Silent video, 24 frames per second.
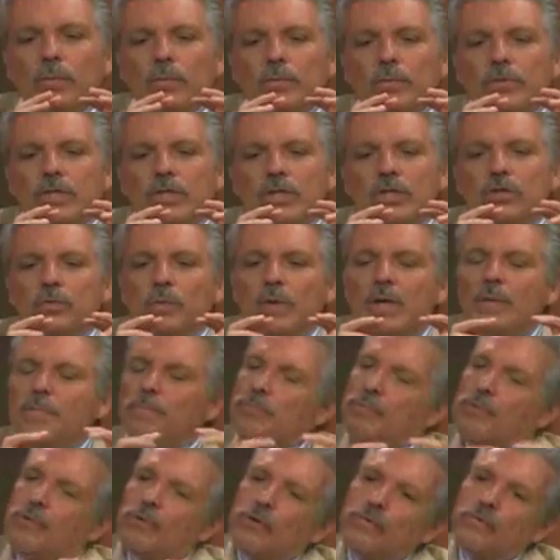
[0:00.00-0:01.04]
since we
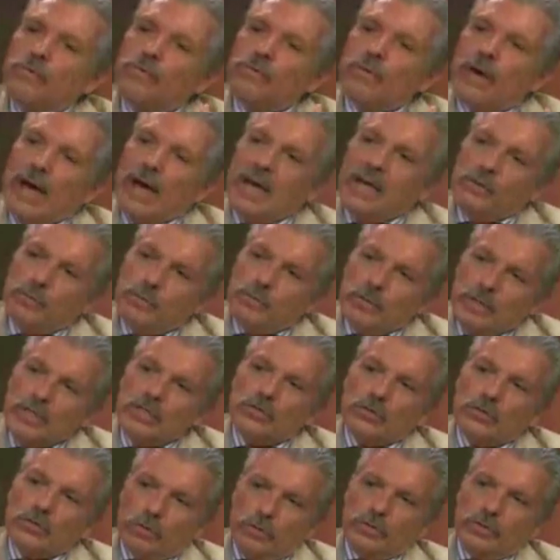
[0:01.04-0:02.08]
provide
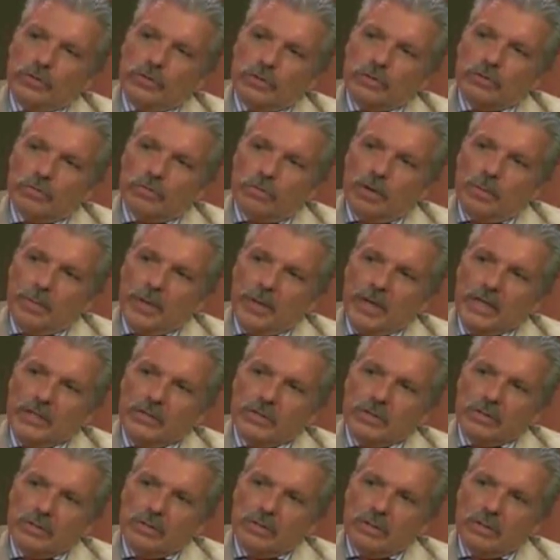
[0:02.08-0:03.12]
resources for our
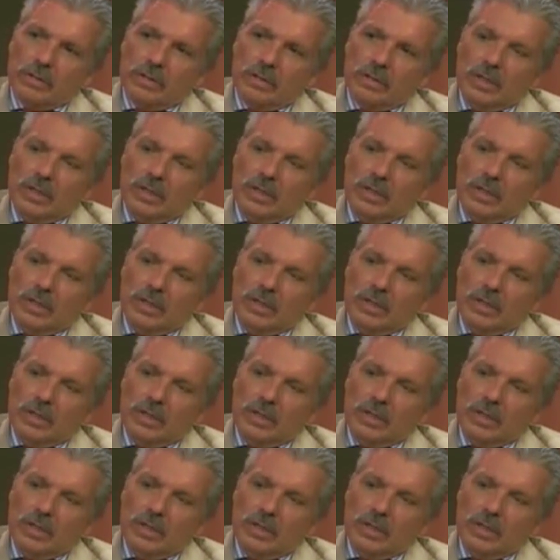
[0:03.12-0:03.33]
patients,